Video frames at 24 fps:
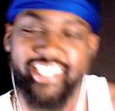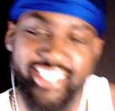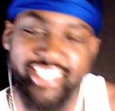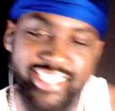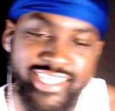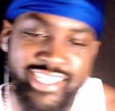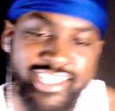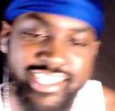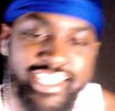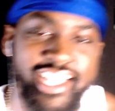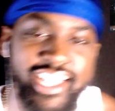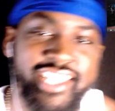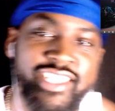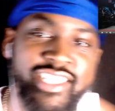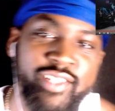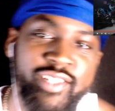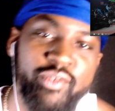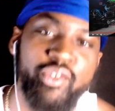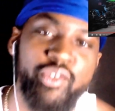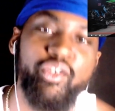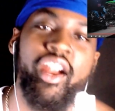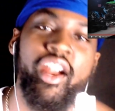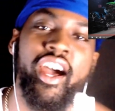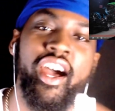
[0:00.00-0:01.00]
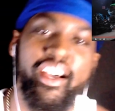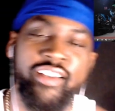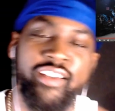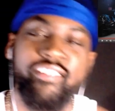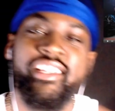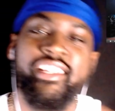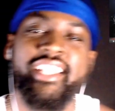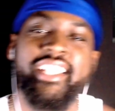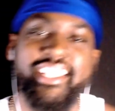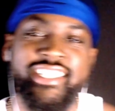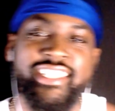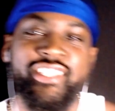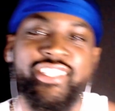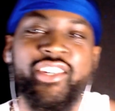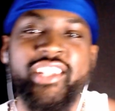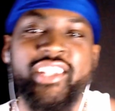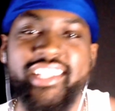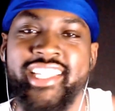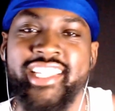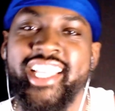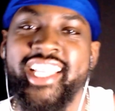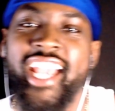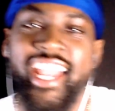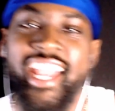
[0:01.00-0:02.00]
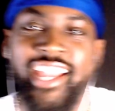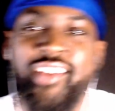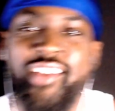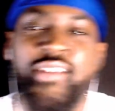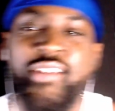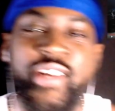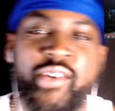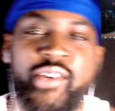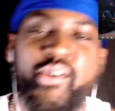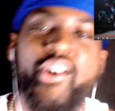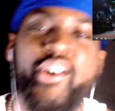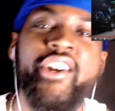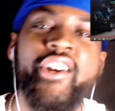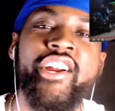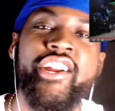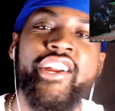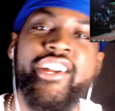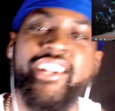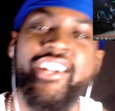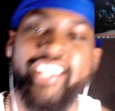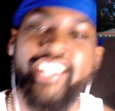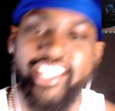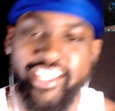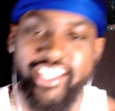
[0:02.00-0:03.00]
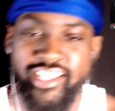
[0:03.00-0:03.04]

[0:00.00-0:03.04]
Hit that subscribe and join the gang. We working.